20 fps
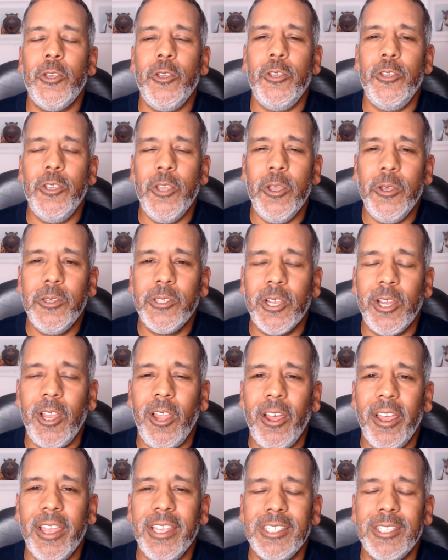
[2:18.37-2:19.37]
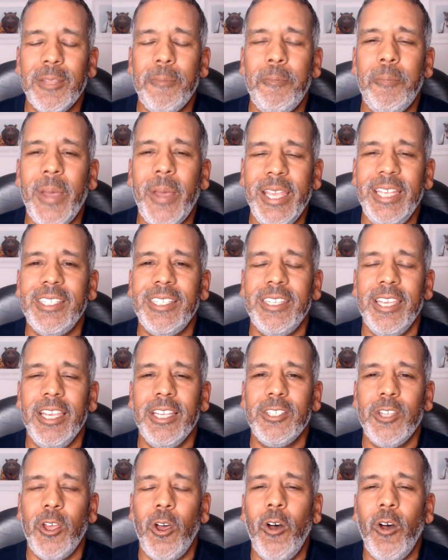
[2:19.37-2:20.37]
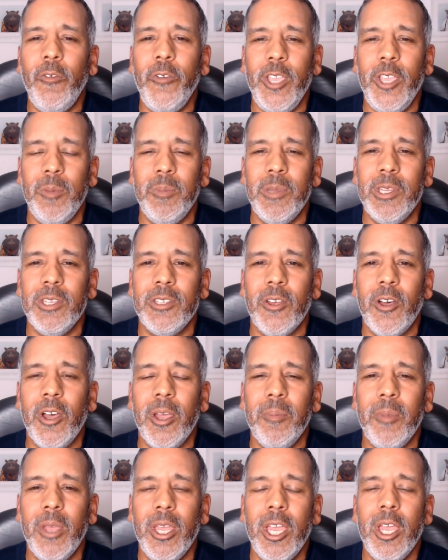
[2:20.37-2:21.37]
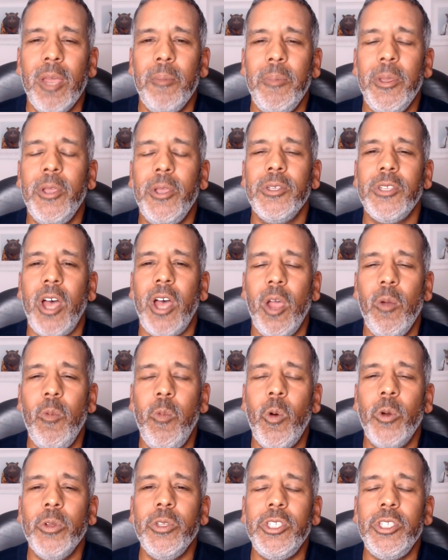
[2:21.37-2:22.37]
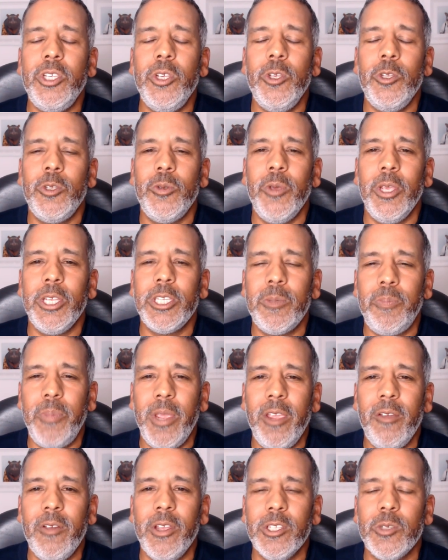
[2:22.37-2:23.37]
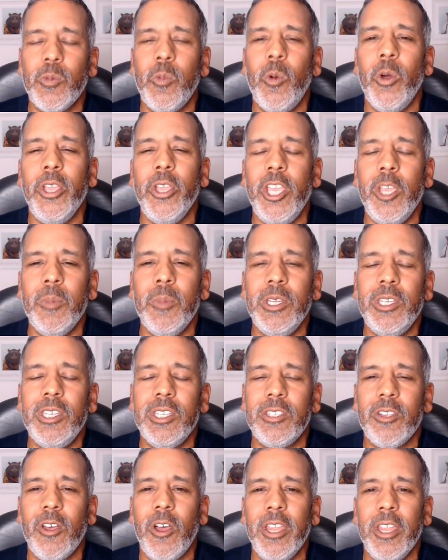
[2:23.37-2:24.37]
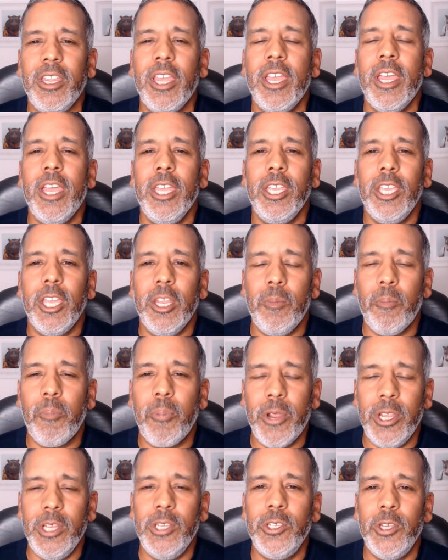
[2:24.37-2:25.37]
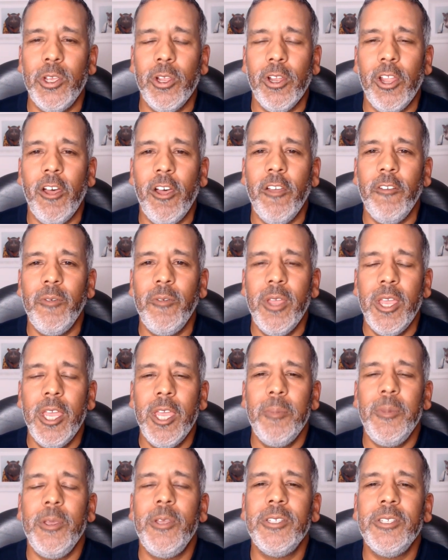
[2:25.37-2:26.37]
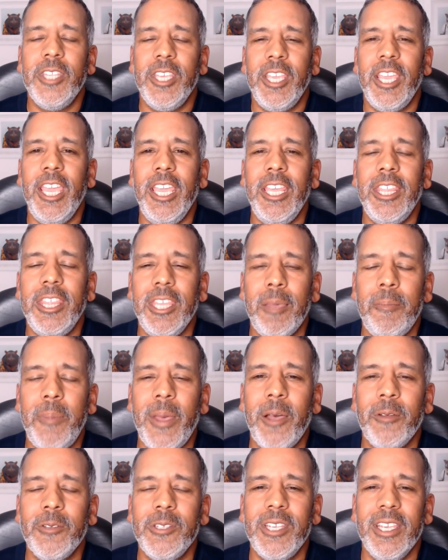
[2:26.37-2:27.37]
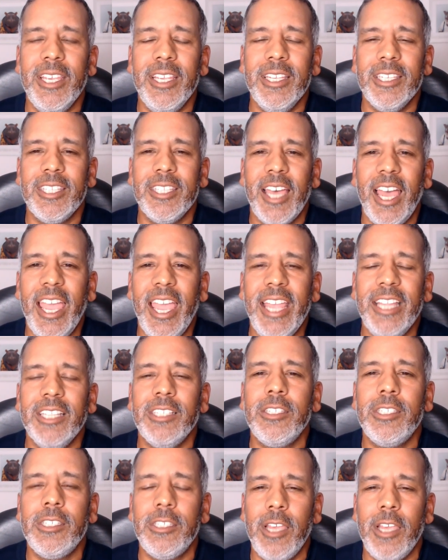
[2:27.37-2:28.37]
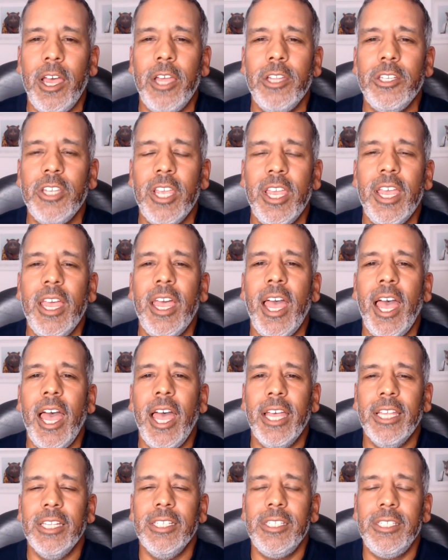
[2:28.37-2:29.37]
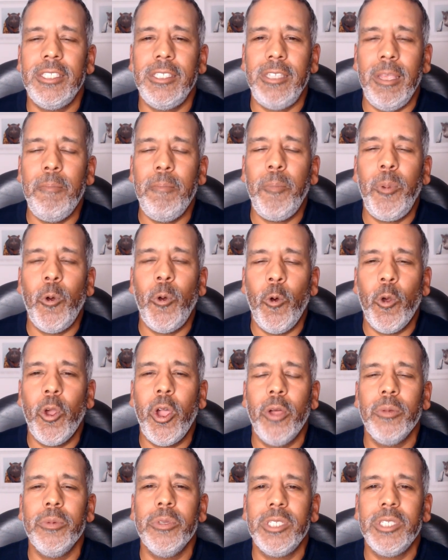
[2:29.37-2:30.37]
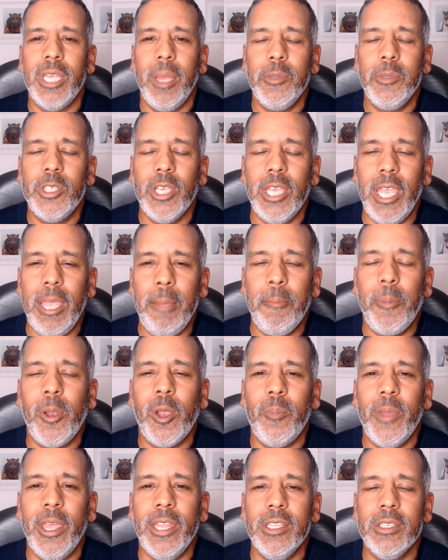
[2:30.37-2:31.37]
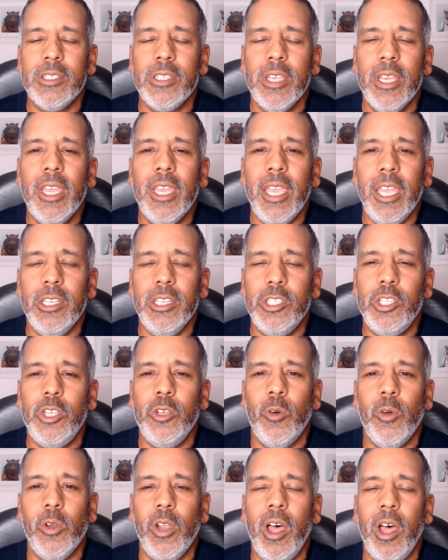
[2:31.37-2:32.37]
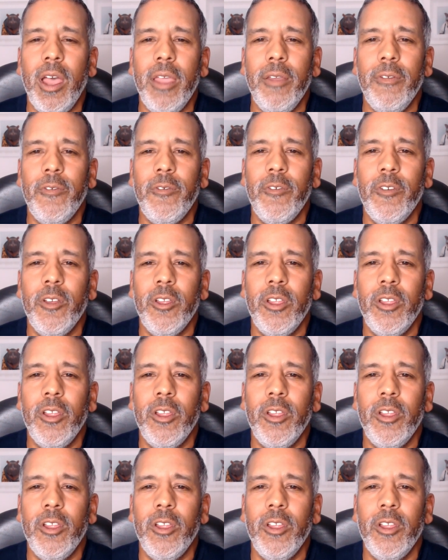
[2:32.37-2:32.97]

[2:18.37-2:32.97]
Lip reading: utilize the basics of human design, because I want you to experience what human design can bring to your life, because the key thing about it is that it's such a simple concept to implement into your life.